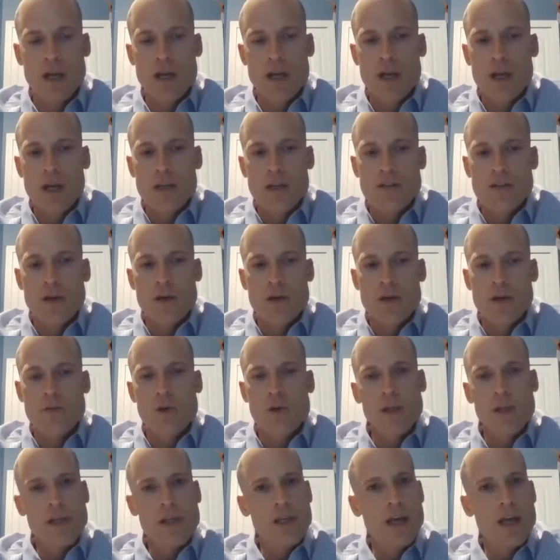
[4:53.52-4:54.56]
So it's
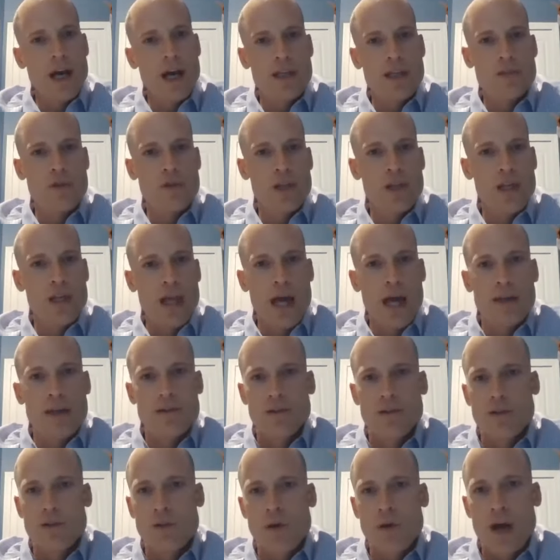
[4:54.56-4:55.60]
really not
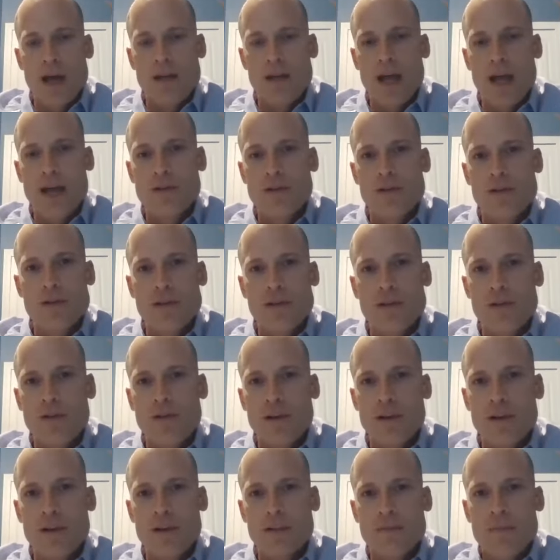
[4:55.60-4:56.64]
too
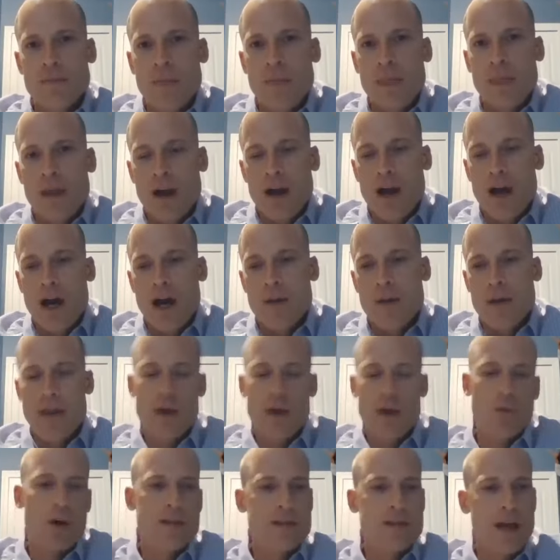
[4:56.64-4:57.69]
difficult. And
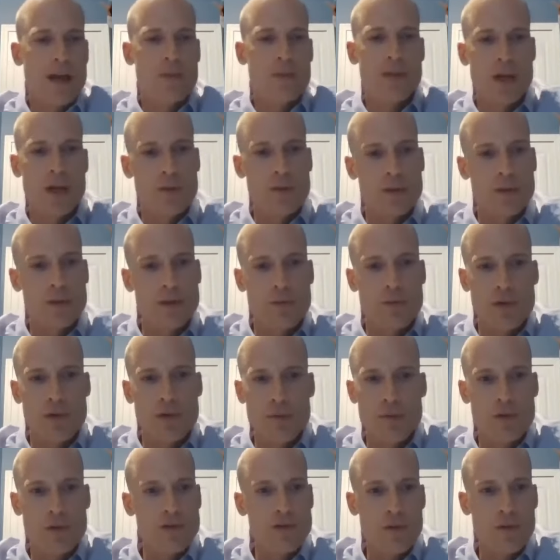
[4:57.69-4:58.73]
then once I'm done with the
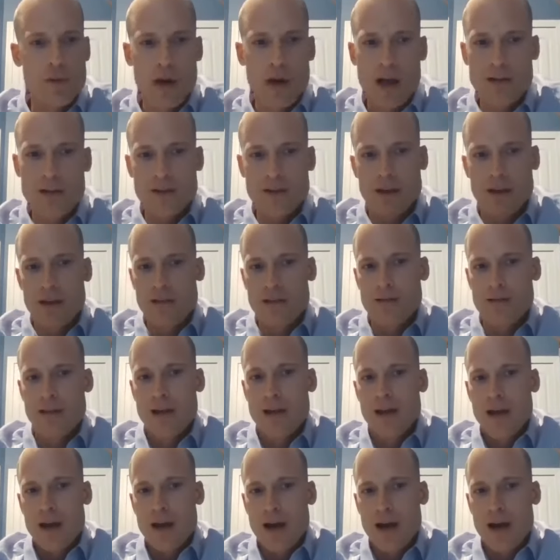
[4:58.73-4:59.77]
pre-approval process,
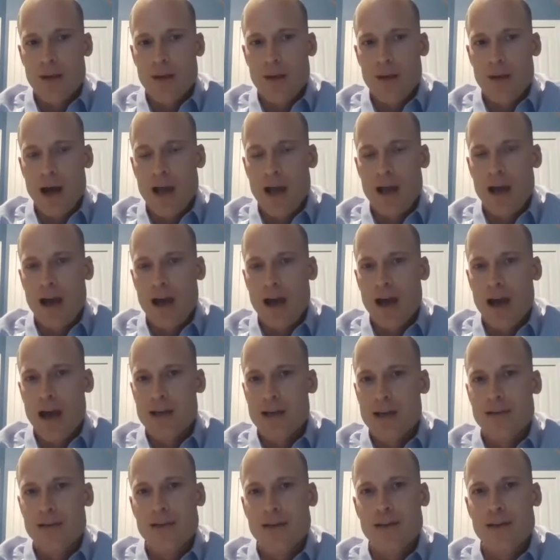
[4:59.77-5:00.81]
I
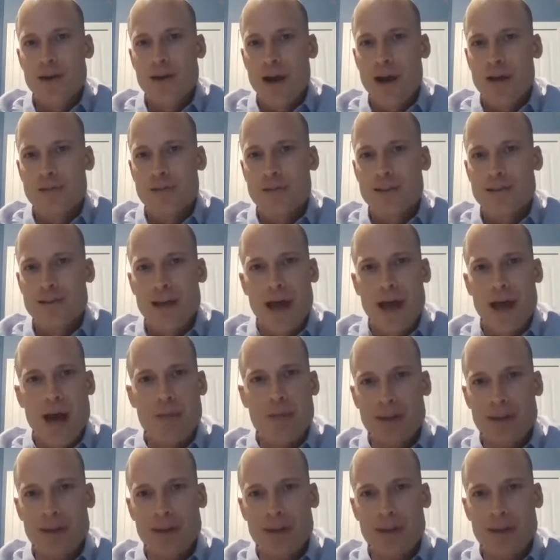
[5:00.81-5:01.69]
send you off to Tom, and